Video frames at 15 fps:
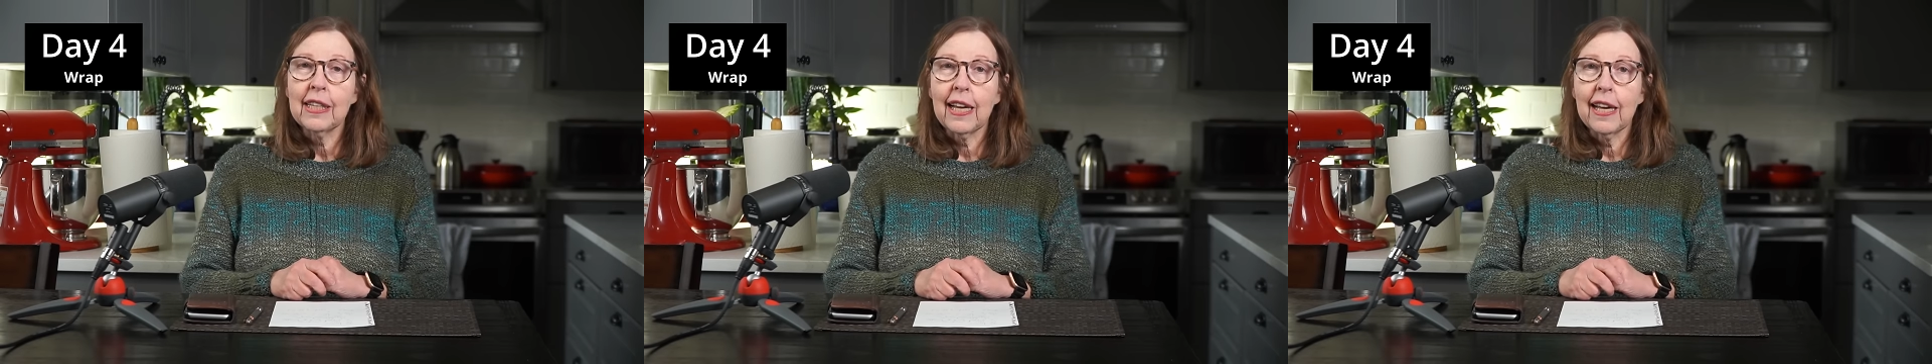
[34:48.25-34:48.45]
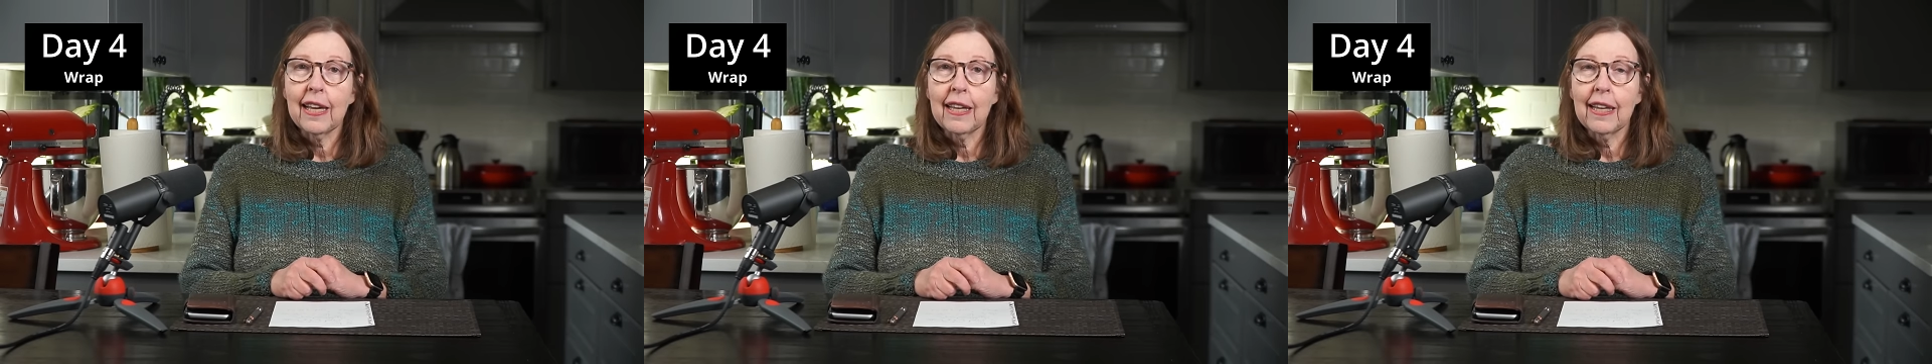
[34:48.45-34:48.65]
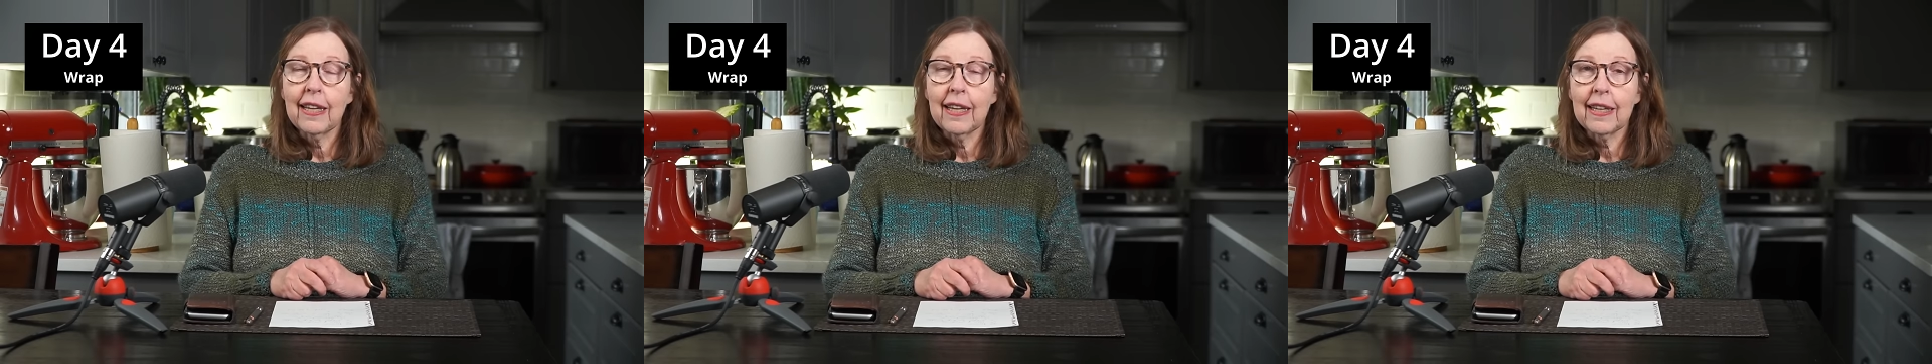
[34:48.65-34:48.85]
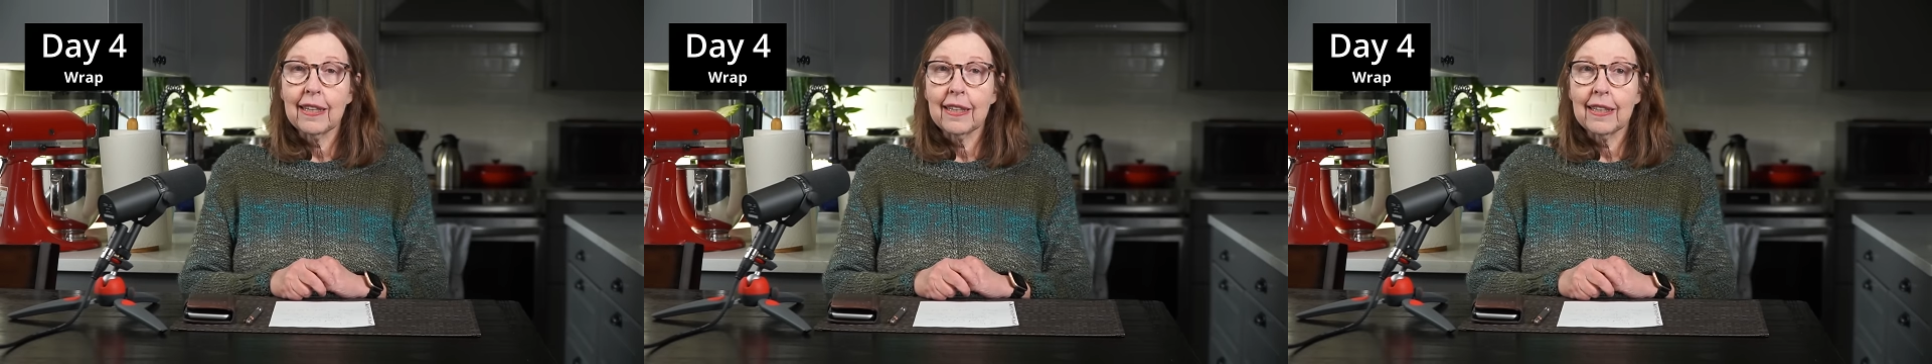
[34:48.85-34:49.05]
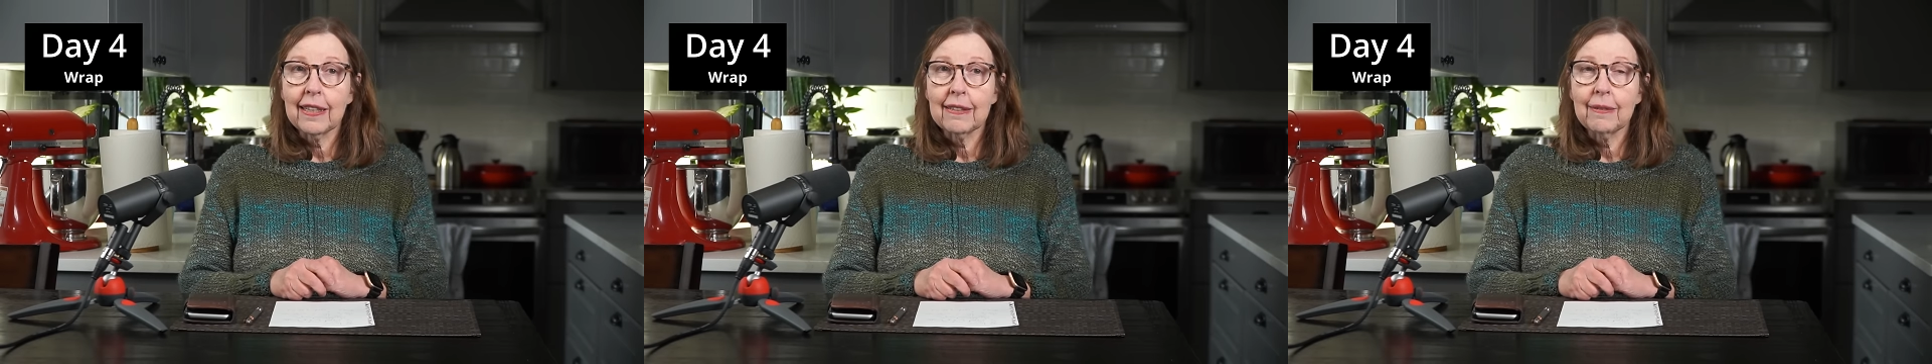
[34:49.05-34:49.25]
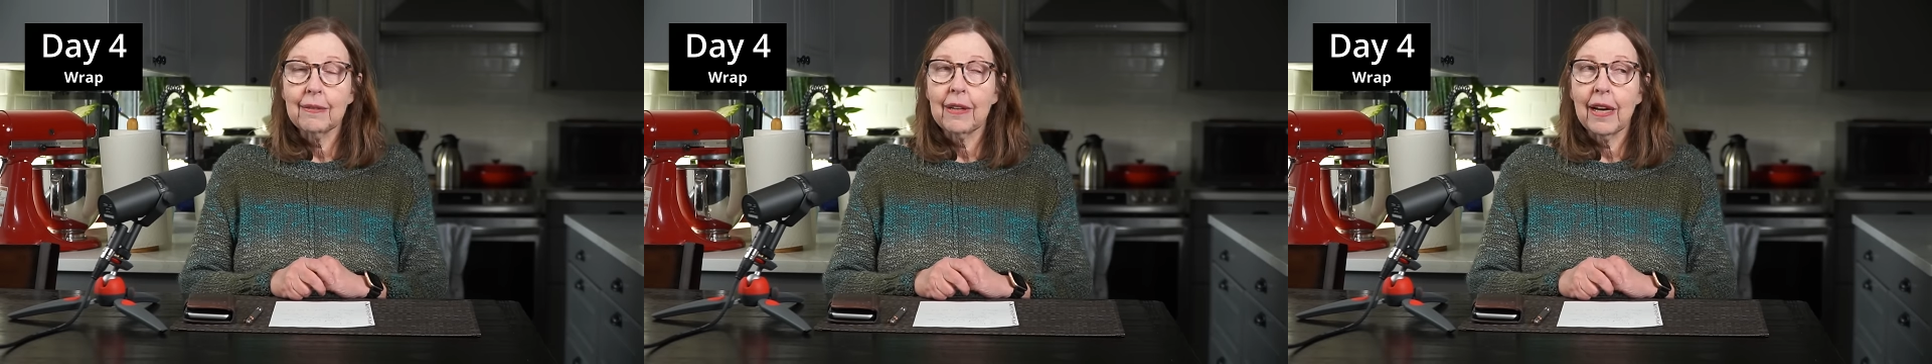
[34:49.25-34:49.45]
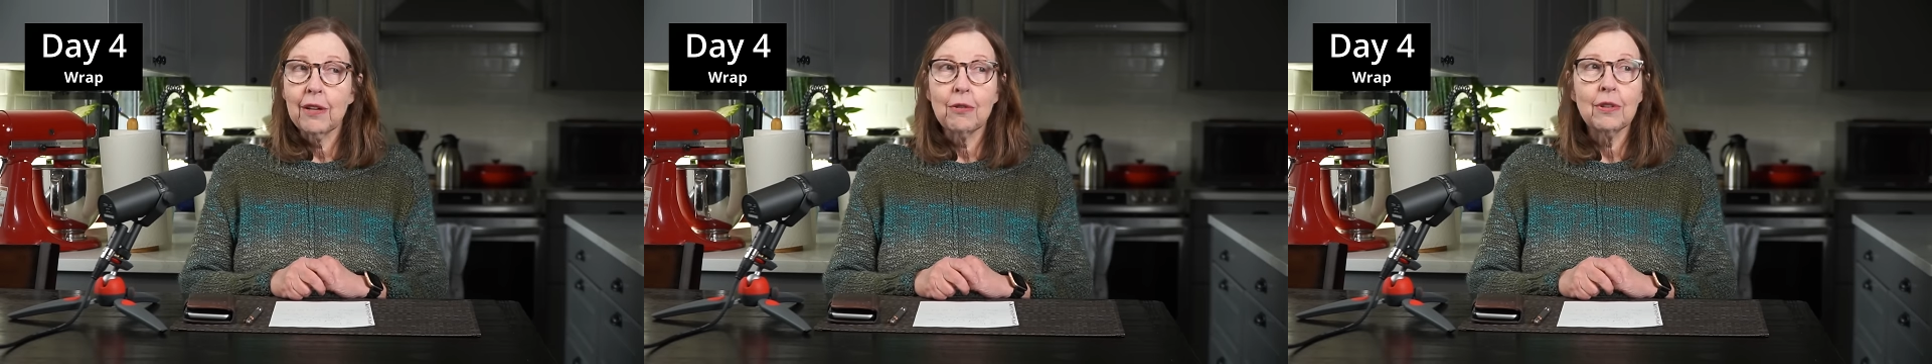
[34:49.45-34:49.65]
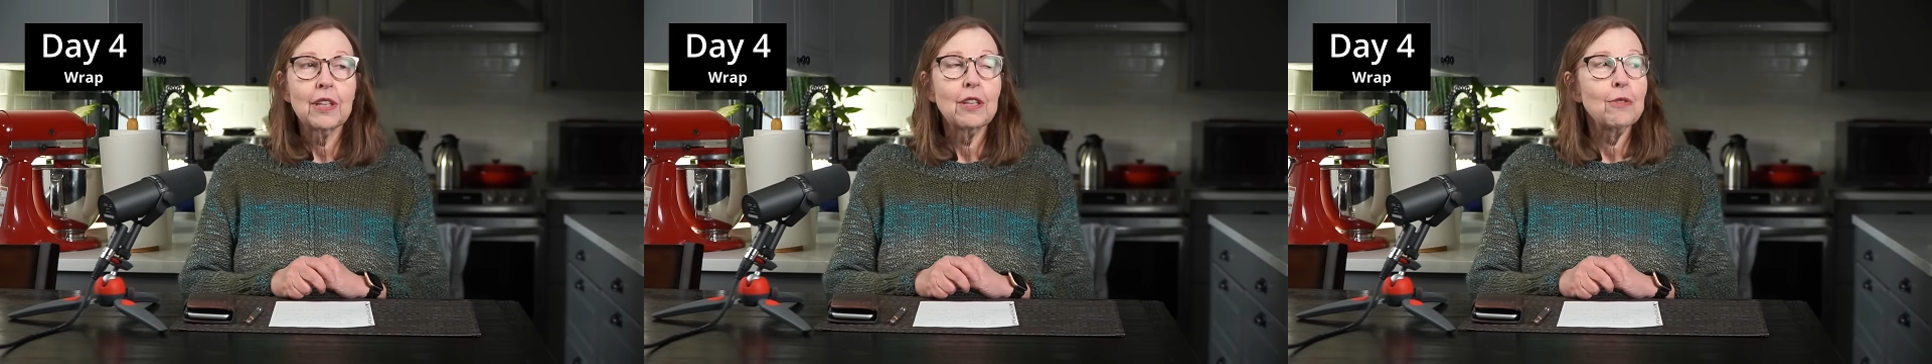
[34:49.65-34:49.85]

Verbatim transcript: I uh, I only